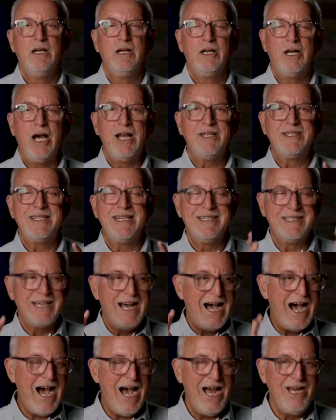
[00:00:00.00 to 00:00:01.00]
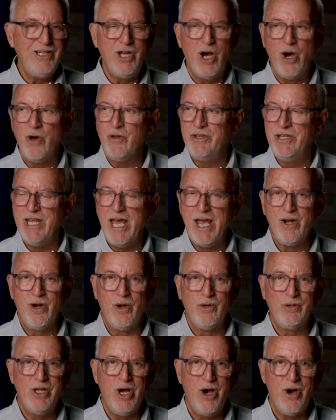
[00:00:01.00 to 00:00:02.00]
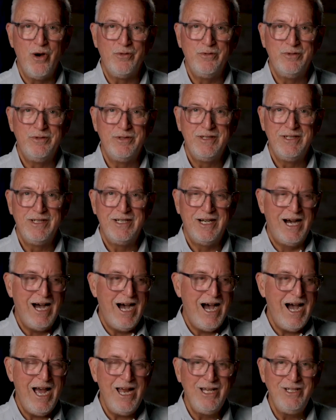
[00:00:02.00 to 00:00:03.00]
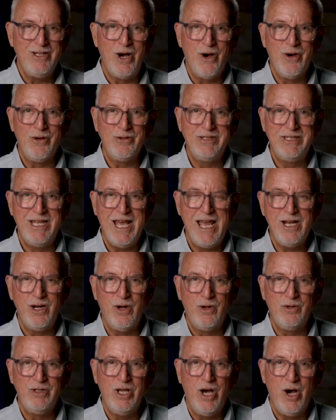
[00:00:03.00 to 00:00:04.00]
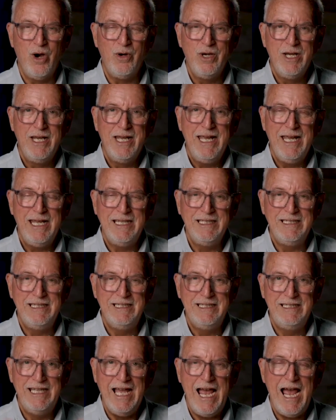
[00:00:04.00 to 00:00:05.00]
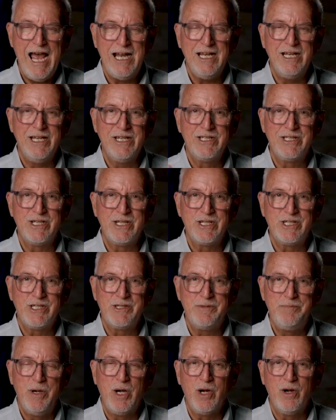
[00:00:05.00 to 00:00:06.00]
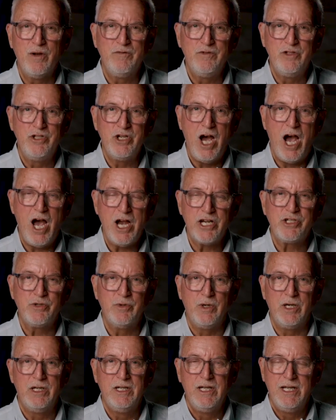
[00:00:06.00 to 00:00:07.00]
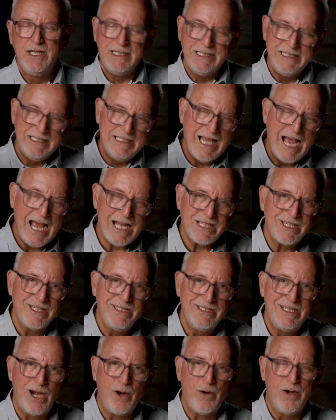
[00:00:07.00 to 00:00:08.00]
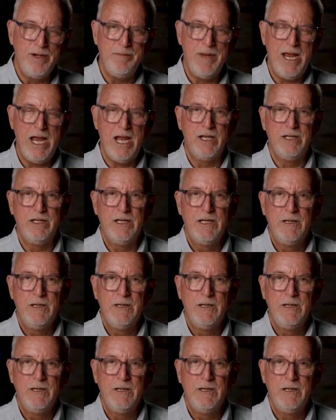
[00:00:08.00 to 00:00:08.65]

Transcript: God says, I know they don't know. I know they don't know. And that is the spirit of Joshua. That's a daring man